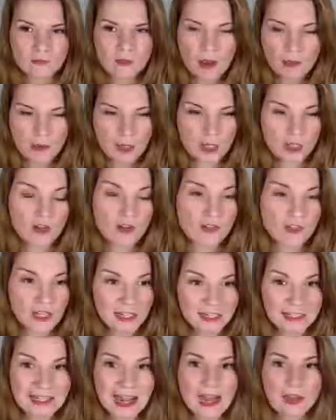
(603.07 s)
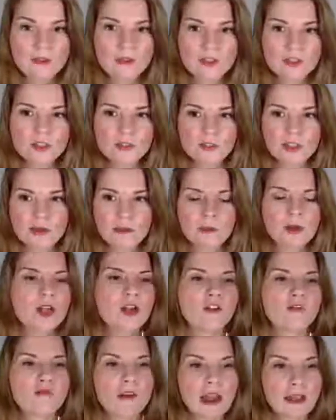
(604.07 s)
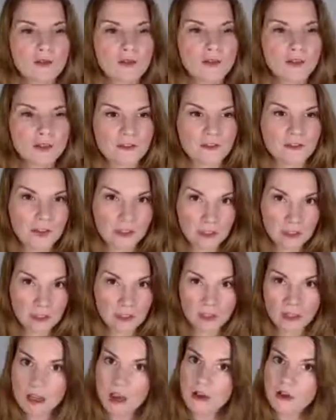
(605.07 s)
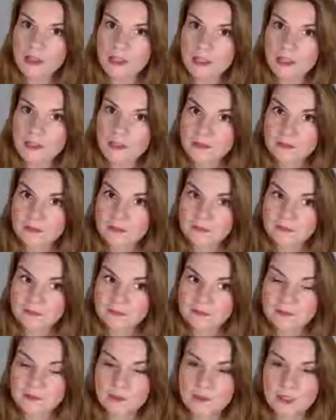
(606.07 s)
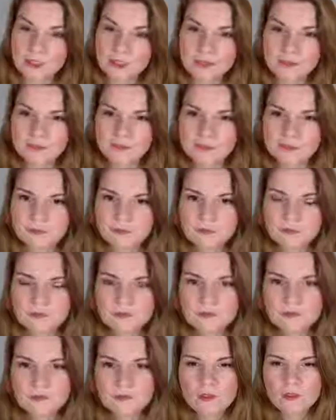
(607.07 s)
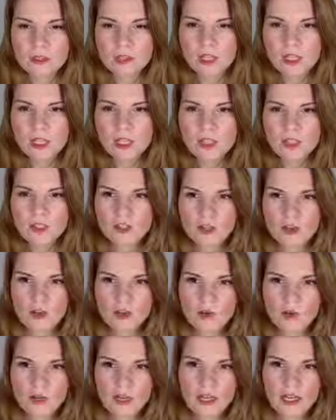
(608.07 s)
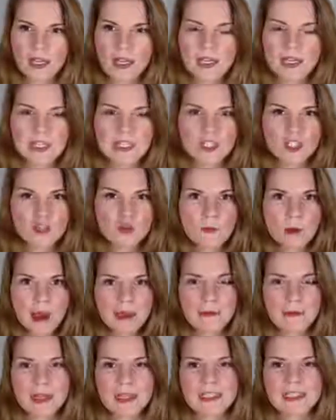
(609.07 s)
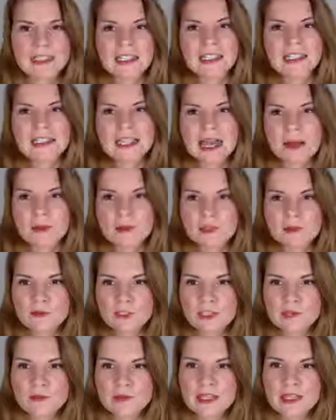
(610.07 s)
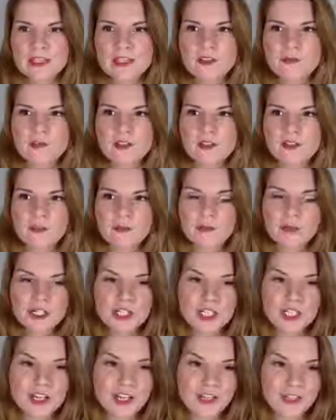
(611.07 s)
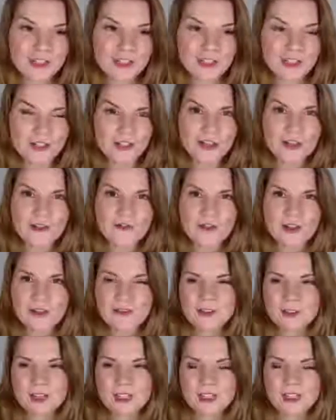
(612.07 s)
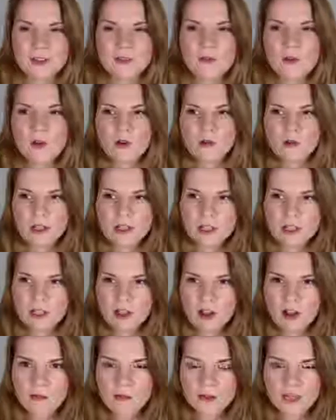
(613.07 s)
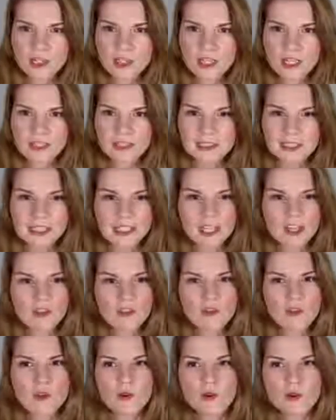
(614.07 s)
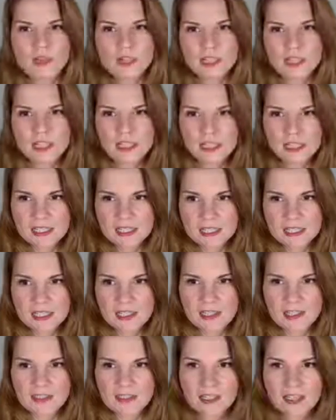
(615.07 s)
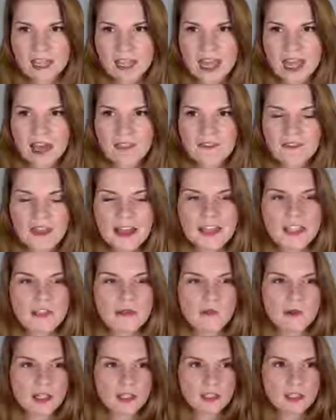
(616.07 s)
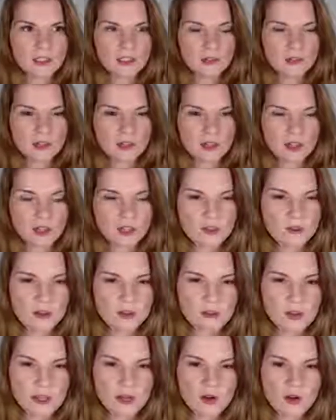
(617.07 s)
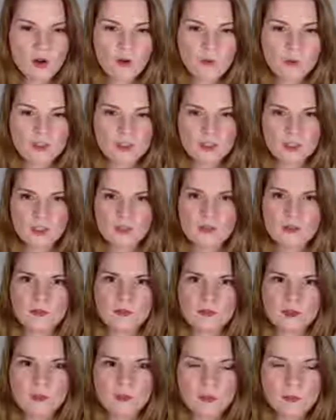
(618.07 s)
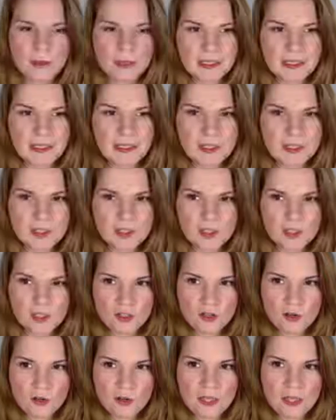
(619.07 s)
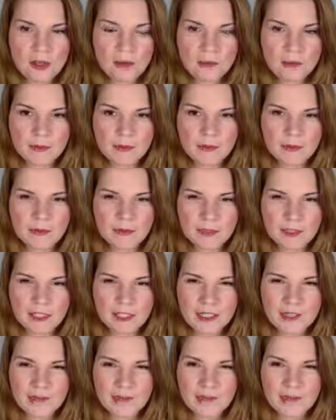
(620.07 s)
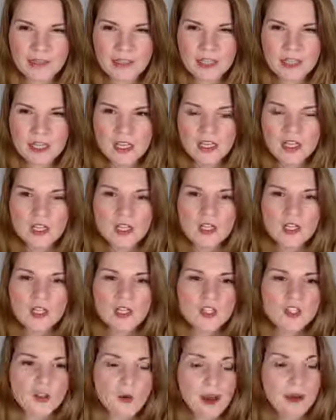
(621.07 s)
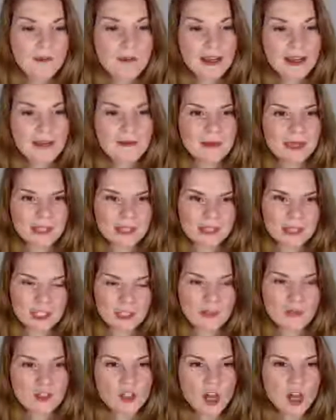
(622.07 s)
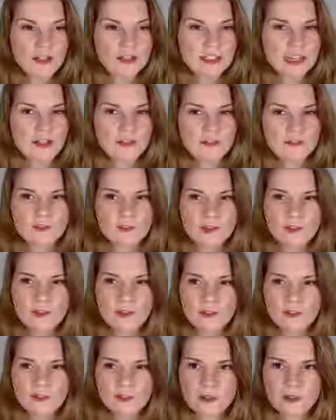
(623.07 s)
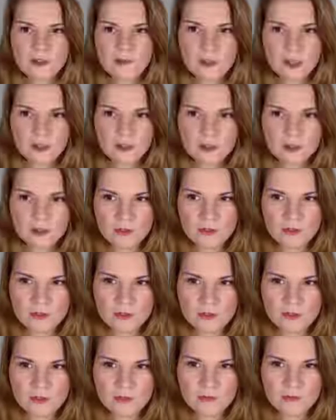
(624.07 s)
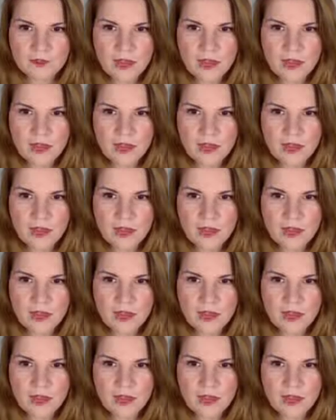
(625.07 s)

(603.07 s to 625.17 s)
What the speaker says: I'm going to say downstream, rather than fighting the current. Okay. So to my mind, allowance really begins with an appreciation for everything that you've already accomplished and letting those things in. And that's when you start to remain open to your abundances showing up. Okay. So I recommend that you jot down a few of your values.